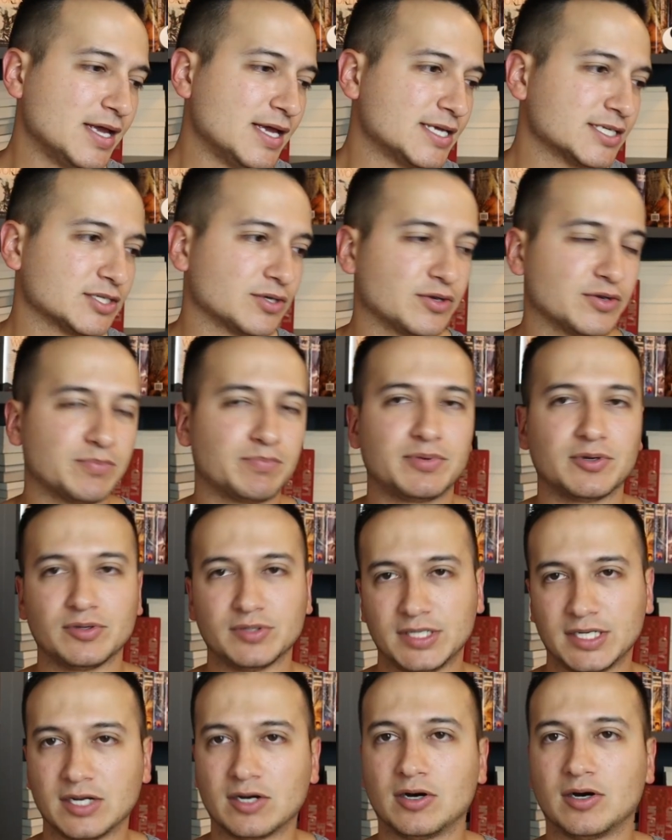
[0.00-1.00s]
So you're
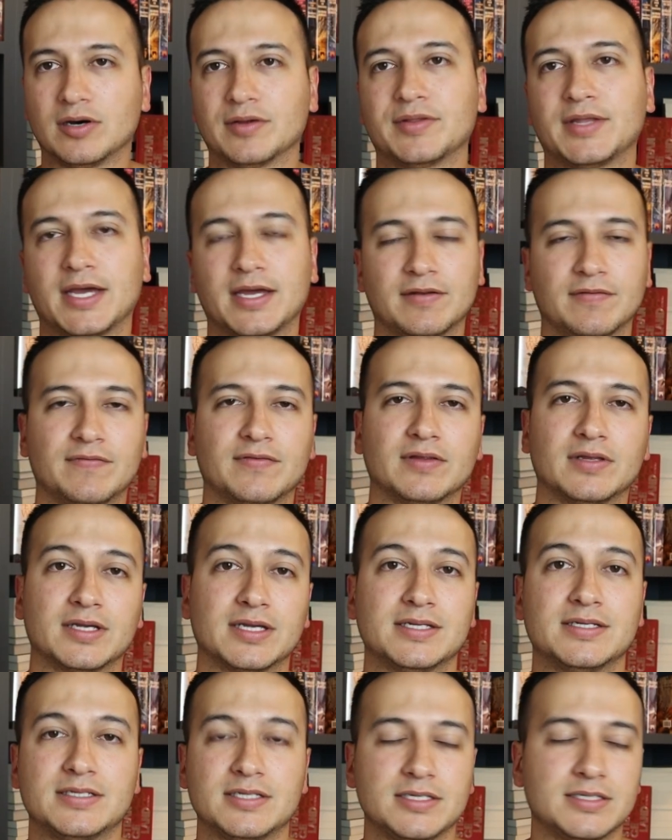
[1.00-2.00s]
building on that and filling
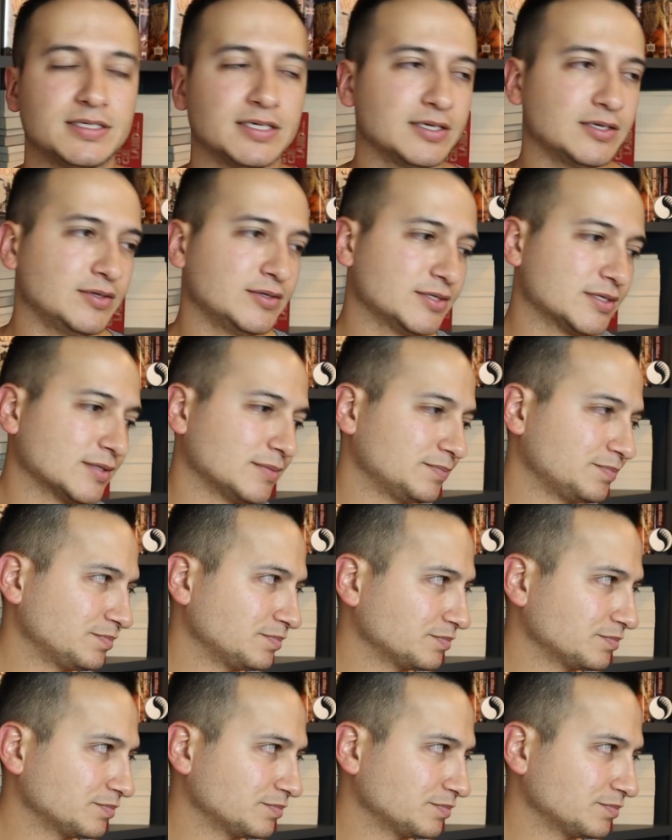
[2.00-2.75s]
in details.